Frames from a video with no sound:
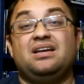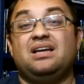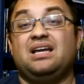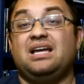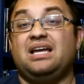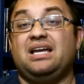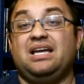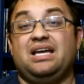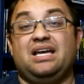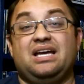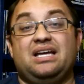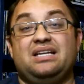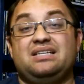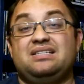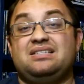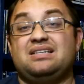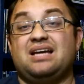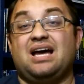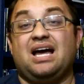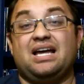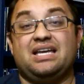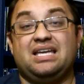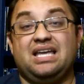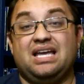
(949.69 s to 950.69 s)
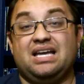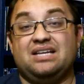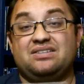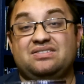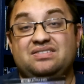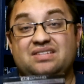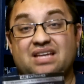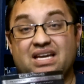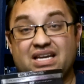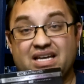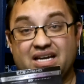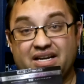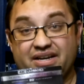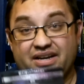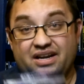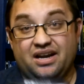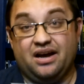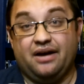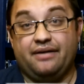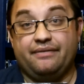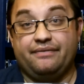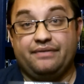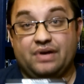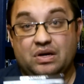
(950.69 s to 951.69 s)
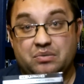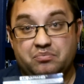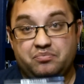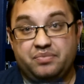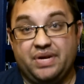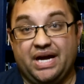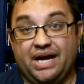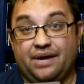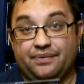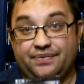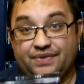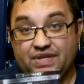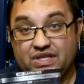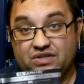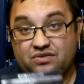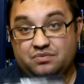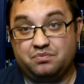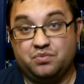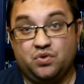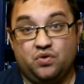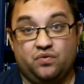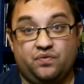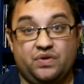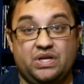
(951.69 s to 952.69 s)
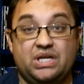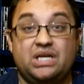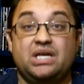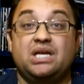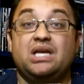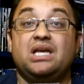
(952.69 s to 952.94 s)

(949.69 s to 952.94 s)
And I can't say enough about this movie.